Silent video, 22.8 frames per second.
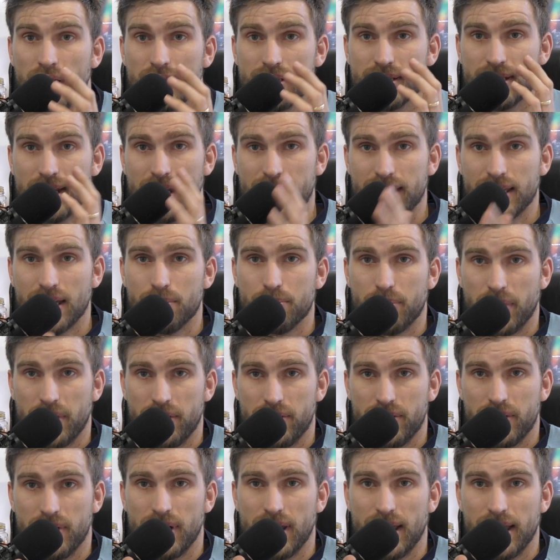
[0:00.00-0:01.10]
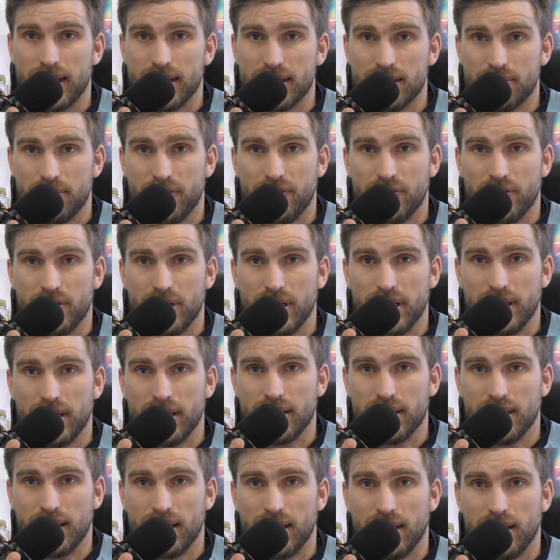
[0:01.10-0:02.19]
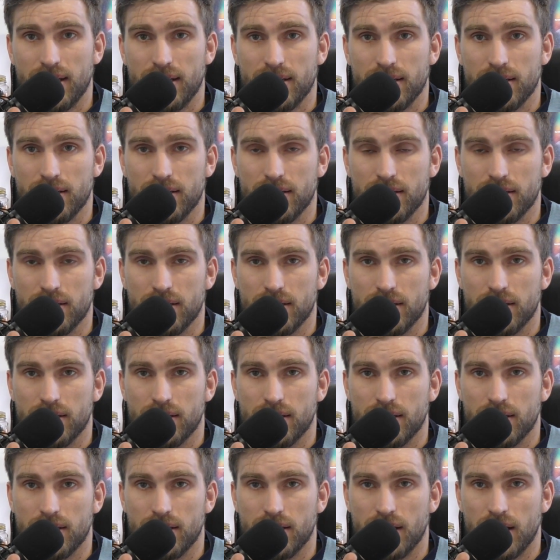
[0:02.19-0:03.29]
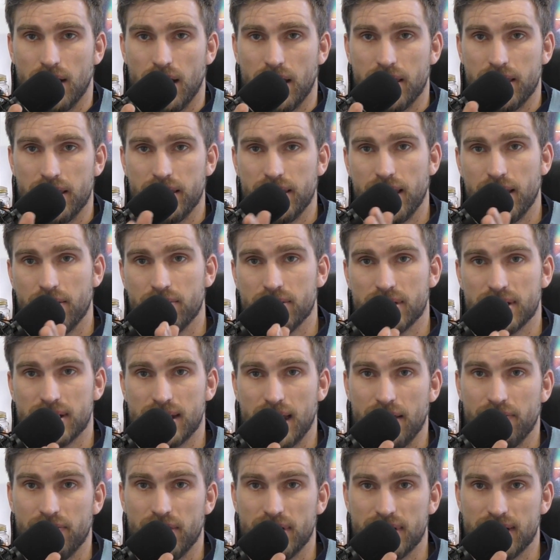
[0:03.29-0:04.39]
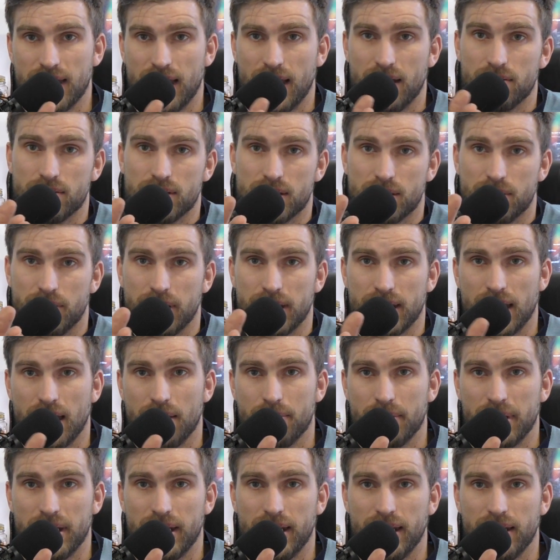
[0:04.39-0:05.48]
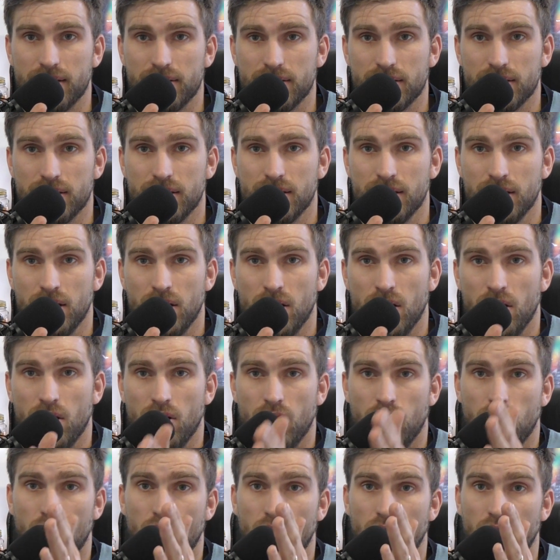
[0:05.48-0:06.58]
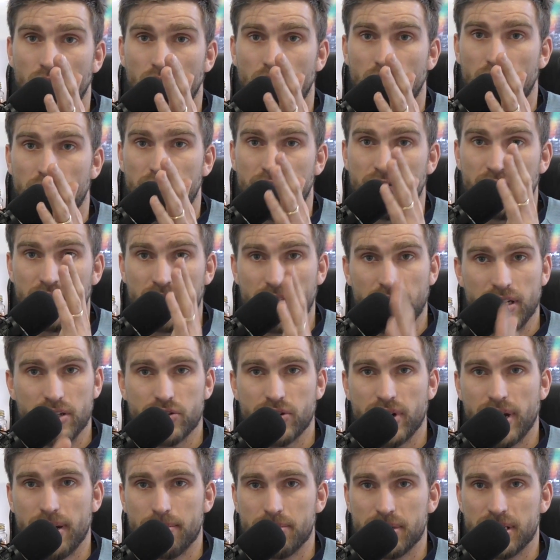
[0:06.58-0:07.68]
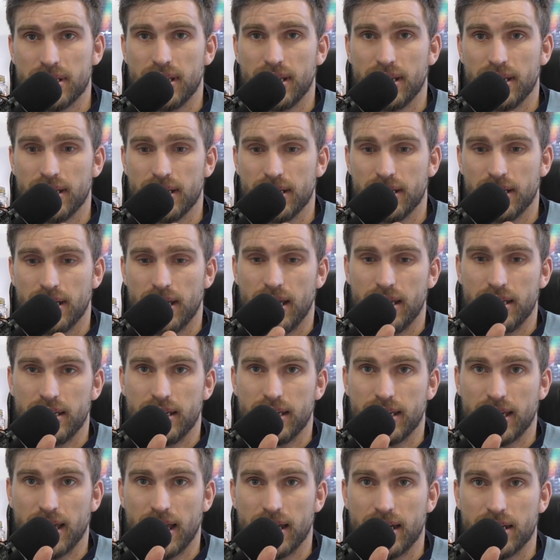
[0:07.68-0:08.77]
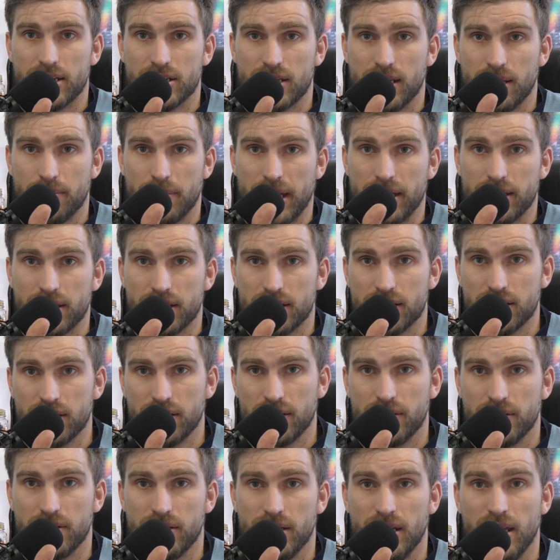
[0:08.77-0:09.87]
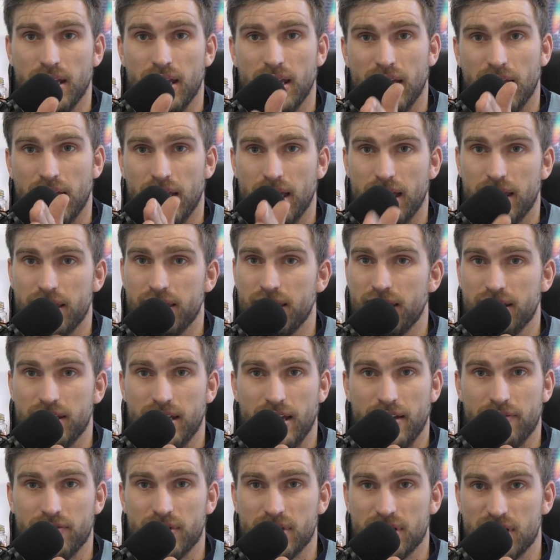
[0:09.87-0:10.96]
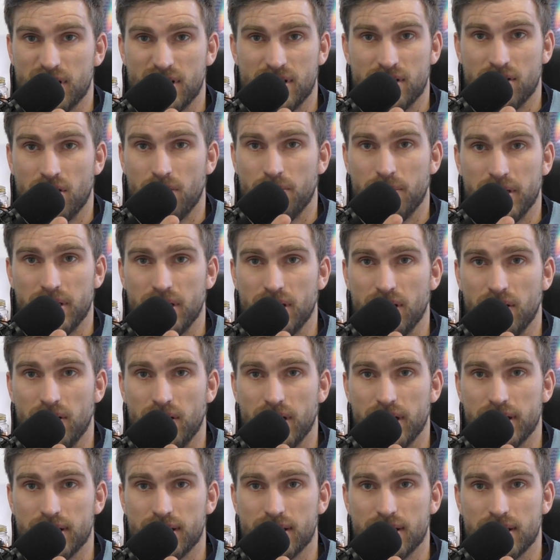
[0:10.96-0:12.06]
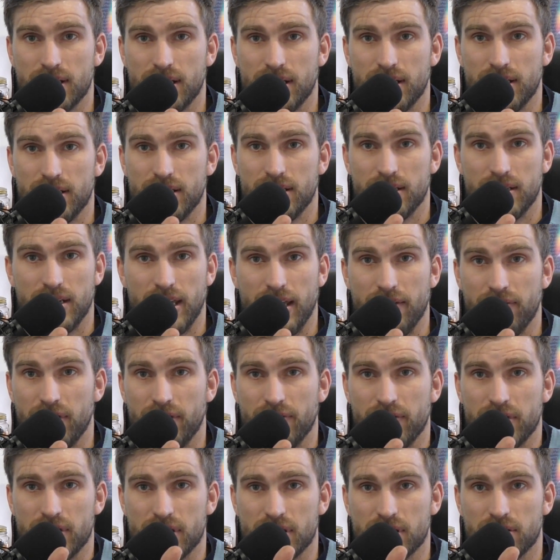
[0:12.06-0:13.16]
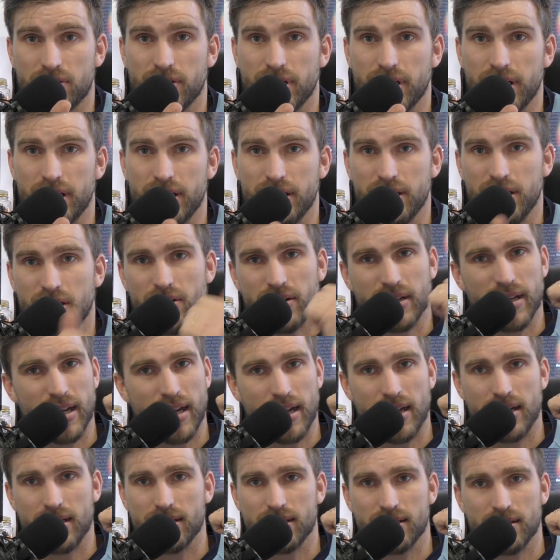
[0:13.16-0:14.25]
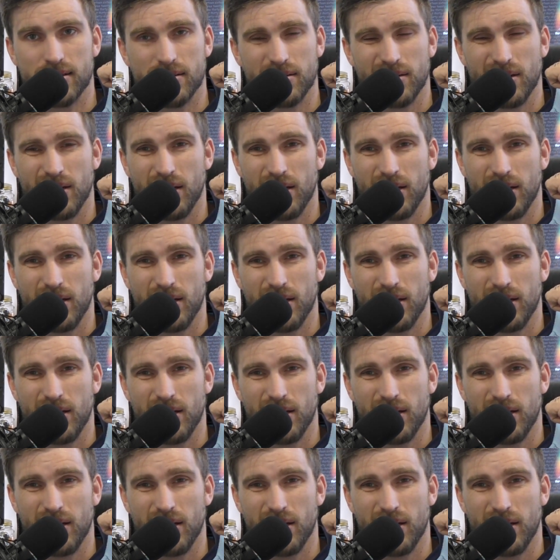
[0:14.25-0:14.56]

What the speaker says: take up both the lanes before you get there. And then that will save your tail swing coming out. Or if you get trapped there and you can't actually make the turn, and then you have to just stop at the lights, and even if it's green, you got cars,